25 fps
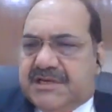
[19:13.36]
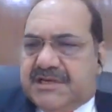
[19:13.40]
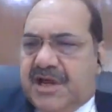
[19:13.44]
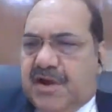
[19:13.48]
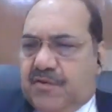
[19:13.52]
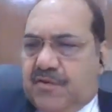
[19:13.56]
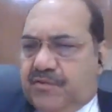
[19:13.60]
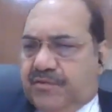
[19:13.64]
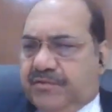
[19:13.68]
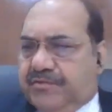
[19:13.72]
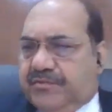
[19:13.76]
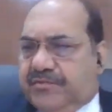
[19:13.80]

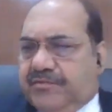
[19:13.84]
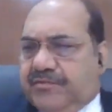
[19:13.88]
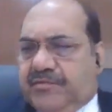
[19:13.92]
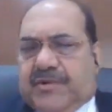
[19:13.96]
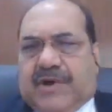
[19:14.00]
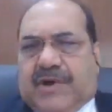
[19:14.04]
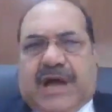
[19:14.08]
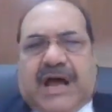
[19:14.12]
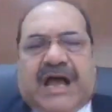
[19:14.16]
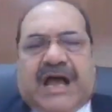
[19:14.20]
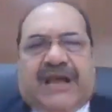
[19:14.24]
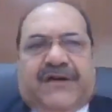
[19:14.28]
Now,
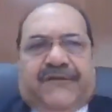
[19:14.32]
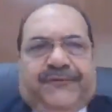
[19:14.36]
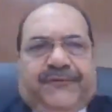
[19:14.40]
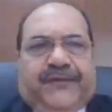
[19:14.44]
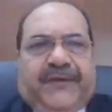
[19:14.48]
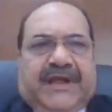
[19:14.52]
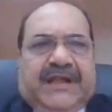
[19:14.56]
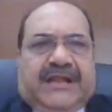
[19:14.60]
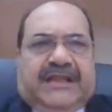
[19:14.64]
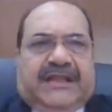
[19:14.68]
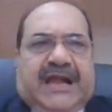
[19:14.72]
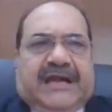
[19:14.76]
I
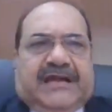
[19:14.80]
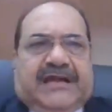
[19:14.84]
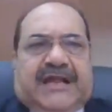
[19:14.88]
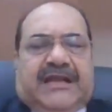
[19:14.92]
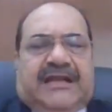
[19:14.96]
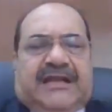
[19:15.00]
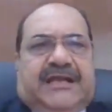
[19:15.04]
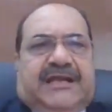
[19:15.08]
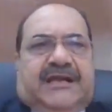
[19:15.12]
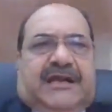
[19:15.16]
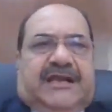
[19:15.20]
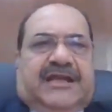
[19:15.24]
feel that the
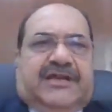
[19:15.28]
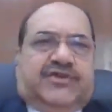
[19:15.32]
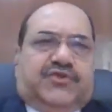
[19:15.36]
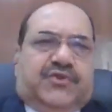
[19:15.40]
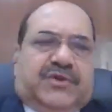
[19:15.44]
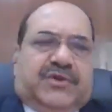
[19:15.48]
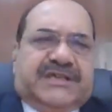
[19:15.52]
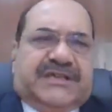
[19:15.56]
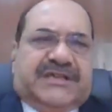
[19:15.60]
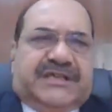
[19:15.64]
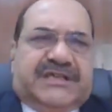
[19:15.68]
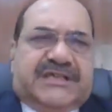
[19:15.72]
legal
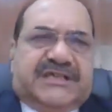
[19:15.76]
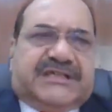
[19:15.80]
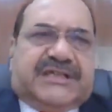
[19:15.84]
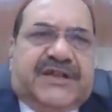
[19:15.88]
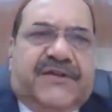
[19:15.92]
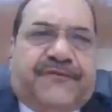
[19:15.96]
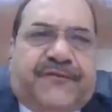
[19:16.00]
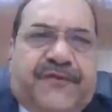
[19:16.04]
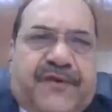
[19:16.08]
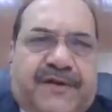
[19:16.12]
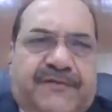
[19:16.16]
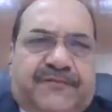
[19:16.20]
education is
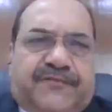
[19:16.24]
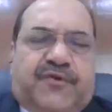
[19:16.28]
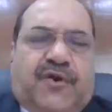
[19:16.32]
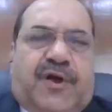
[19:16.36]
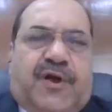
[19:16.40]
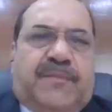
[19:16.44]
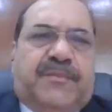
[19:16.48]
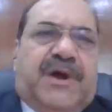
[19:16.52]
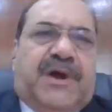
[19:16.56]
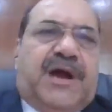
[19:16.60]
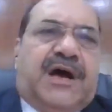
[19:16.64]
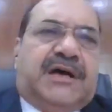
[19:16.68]
different
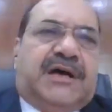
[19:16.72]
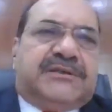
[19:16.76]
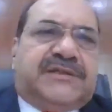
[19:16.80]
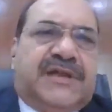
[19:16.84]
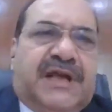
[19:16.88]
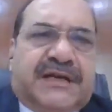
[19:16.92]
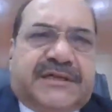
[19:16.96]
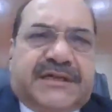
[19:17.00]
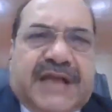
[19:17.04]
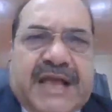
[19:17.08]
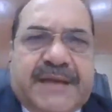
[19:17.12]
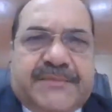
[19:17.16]
from
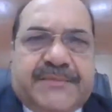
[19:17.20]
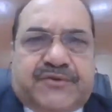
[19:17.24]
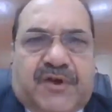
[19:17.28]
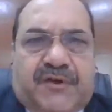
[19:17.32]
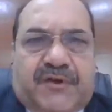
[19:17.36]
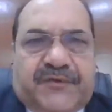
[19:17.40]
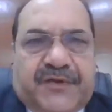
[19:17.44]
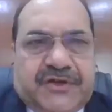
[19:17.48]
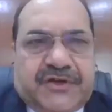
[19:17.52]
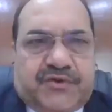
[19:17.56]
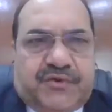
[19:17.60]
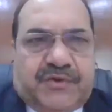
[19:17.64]
other types
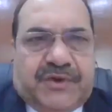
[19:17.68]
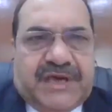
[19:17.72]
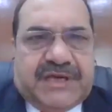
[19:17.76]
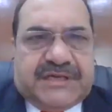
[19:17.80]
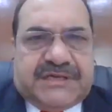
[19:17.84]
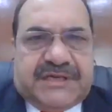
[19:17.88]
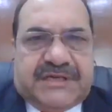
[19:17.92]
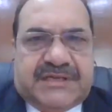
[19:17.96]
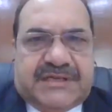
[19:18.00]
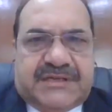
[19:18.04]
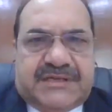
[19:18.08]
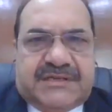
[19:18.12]
of
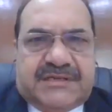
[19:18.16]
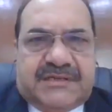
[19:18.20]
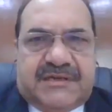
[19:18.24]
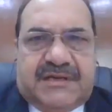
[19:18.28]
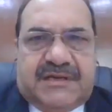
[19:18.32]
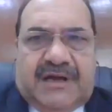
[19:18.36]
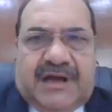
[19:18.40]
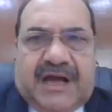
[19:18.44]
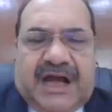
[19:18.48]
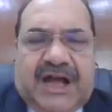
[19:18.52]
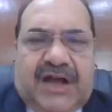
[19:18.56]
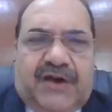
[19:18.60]
education.
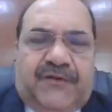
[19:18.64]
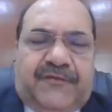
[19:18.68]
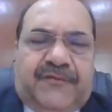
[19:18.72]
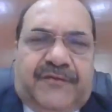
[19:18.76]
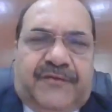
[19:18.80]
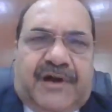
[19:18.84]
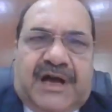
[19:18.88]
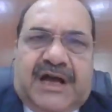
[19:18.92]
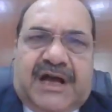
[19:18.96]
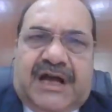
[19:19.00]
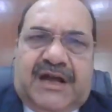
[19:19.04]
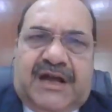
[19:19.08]

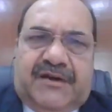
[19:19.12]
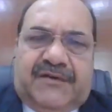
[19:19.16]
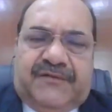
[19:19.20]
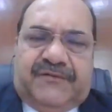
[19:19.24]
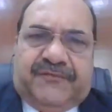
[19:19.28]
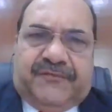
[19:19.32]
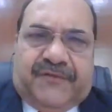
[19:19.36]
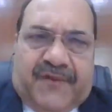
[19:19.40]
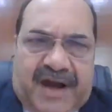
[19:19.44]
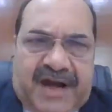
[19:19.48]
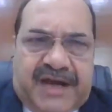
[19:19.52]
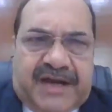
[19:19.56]
I
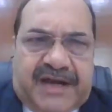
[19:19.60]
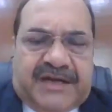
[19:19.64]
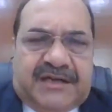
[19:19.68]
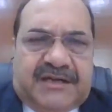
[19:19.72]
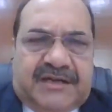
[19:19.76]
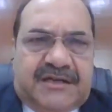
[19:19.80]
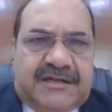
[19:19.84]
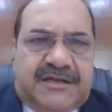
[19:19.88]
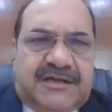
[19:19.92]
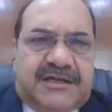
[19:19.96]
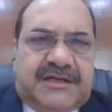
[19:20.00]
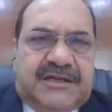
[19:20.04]
find
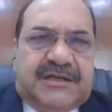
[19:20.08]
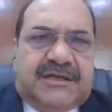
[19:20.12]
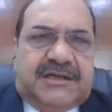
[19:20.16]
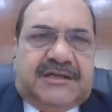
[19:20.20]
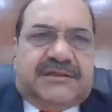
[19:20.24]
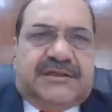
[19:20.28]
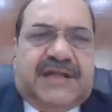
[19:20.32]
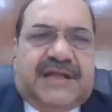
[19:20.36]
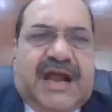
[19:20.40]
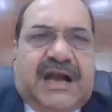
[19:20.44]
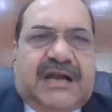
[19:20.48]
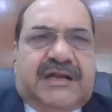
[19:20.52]

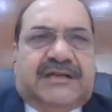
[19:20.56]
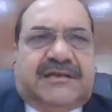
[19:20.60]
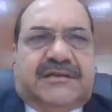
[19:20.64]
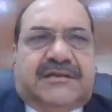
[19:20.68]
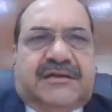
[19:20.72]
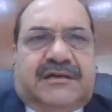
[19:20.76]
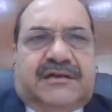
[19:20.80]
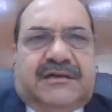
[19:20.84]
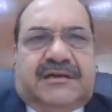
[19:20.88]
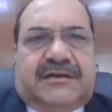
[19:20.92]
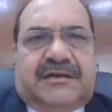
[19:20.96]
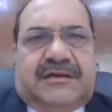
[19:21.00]
that
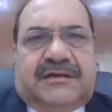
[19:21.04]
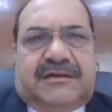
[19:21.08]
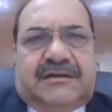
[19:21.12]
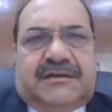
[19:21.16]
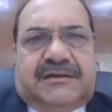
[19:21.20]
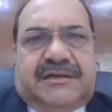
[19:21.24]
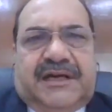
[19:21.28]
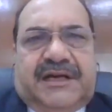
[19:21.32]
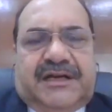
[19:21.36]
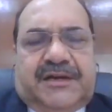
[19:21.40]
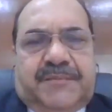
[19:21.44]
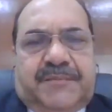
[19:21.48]

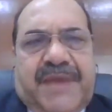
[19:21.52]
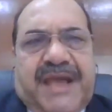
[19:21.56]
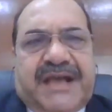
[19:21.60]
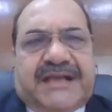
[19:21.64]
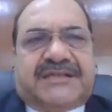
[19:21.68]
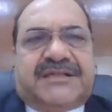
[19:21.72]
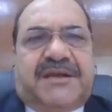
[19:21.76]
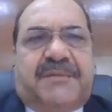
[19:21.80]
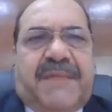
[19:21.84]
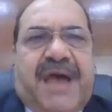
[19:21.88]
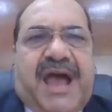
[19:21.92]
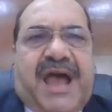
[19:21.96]
it
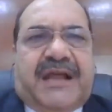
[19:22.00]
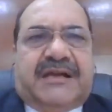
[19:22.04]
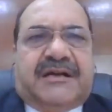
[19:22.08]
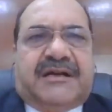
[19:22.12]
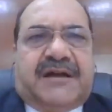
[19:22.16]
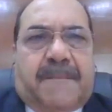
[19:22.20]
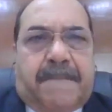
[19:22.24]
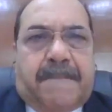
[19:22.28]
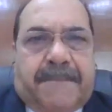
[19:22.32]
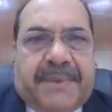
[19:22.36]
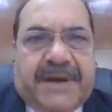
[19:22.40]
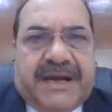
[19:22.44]
makes a man
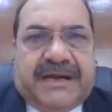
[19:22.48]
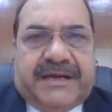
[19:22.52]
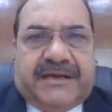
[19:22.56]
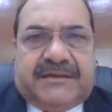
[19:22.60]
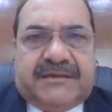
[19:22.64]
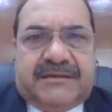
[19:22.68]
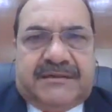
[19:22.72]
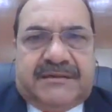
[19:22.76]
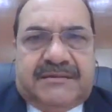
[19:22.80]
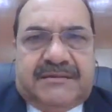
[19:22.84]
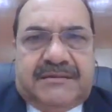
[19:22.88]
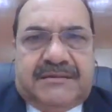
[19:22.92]

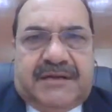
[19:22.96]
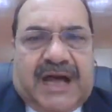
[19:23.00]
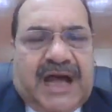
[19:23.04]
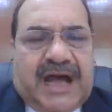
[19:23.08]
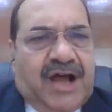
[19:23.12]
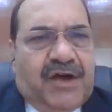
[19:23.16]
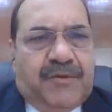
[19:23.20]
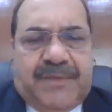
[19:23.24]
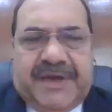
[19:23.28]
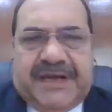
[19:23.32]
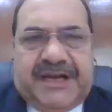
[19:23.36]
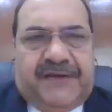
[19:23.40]
complete.
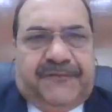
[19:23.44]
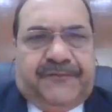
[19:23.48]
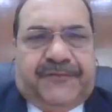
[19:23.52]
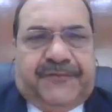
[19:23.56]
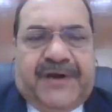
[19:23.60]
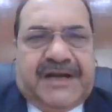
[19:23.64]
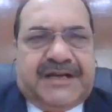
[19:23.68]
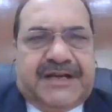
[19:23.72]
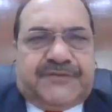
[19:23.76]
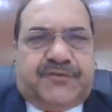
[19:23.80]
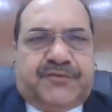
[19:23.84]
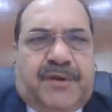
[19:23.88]
I have many
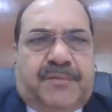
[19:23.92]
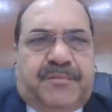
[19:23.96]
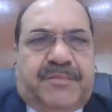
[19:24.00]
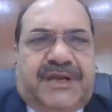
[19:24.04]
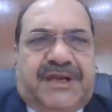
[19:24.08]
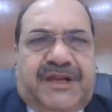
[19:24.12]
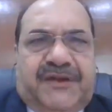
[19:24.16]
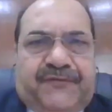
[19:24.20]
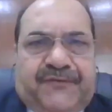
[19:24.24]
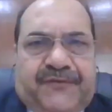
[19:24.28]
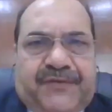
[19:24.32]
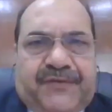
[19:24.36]
friends from
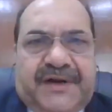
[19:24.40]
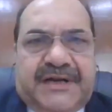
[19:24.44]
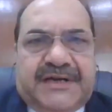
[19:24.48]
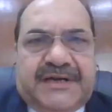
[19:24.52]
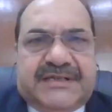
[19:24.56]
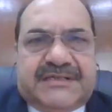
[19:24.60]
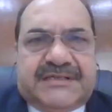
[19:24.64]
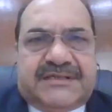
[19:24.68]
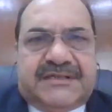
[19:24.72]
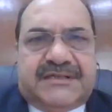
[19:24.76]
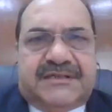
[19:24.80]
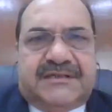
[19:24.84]
many
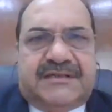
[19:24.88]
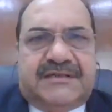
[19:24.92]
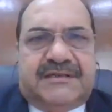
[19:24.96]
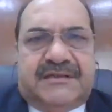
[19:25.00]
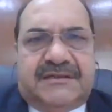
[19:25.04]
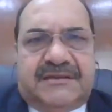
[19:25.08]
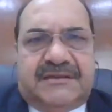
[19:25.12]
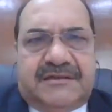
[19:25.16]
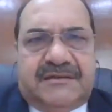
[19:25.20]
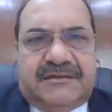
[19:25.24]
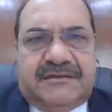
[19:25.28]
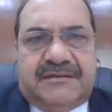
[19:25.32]
fields,
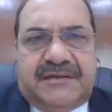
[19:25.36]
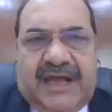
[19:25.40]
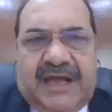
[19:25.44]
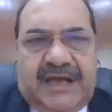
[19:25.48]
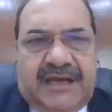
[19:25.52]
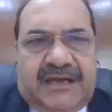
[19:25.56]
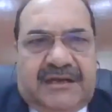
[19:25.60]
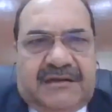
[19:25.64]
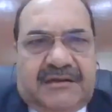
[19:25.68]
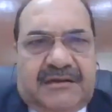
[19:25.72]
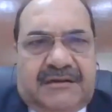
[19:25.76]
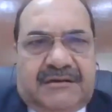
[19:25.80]

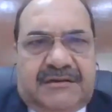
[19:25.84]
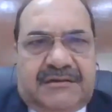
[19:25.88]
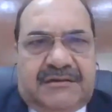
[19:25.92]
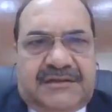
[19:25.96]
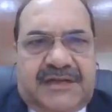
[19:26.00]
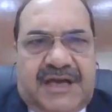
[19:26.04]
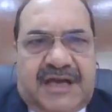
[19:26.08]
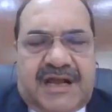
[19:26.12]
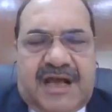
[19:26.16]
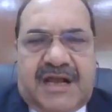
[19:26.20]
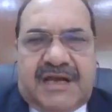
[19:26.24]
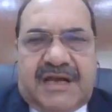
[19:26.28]
like
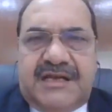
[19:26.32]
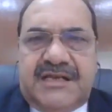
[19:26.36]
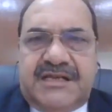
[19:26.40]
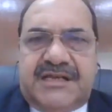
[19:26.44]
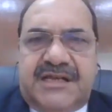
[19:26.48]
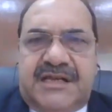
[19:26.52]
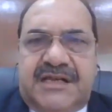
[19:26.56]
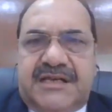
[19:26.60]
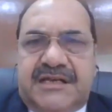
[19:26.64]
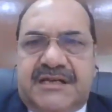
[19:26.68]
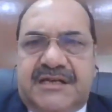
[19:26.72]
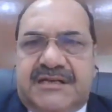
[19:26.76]
there are
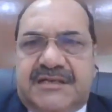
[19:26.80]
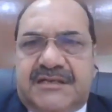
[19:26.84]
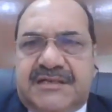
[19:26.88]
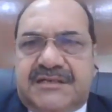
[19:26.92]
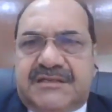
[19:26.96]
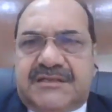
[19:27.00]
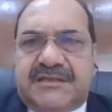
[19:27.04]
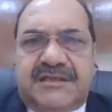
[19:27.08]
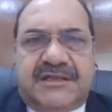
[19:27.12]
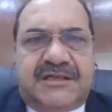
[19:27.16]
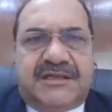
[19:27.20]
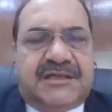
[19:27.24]

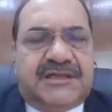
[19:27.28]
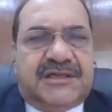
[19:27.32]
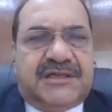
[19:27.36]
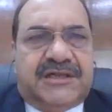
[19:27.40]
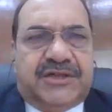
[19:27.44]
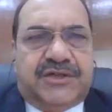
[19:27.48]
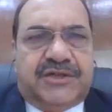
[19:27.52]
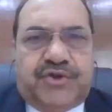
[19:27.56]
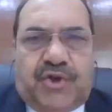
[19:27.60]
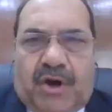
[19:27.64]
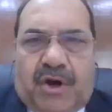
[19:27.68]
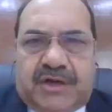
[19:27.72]
engineers,
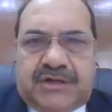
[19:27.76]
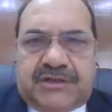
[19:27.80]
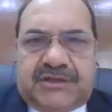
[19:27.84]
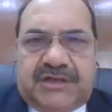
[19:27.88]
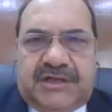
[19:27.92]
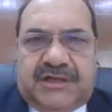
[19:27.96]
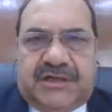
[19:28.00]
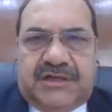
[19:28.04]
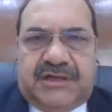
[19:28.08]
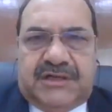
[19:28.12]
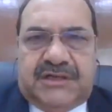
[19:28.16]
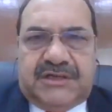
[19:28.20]

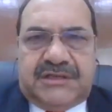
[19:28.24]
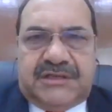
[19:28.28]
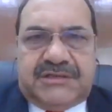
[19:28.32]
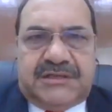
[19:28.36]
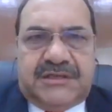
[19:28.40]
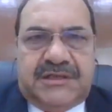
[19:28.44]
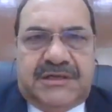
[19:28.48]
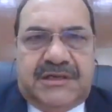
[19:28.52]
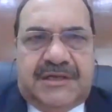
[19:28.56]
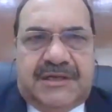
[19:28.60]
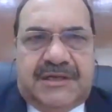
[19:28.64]
doctors.